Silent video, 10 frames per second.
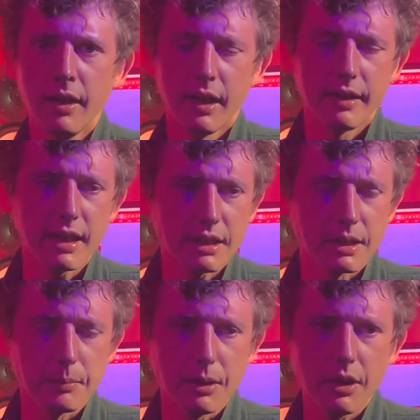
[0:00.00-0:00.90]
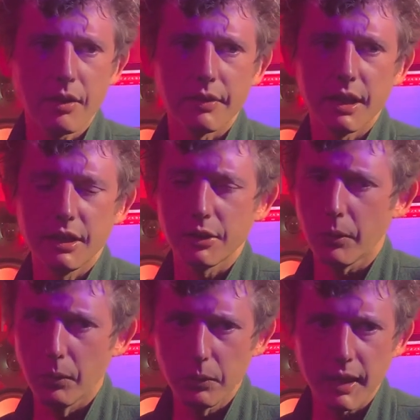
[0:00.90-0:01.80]
and that's the beauty of it it's
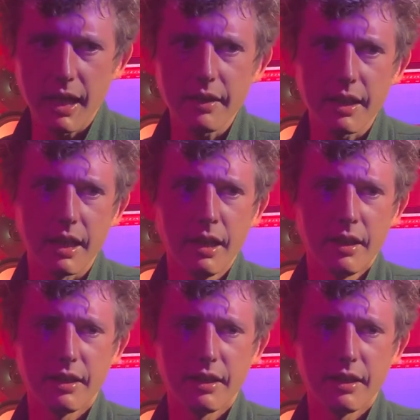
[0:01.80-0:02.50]
all out there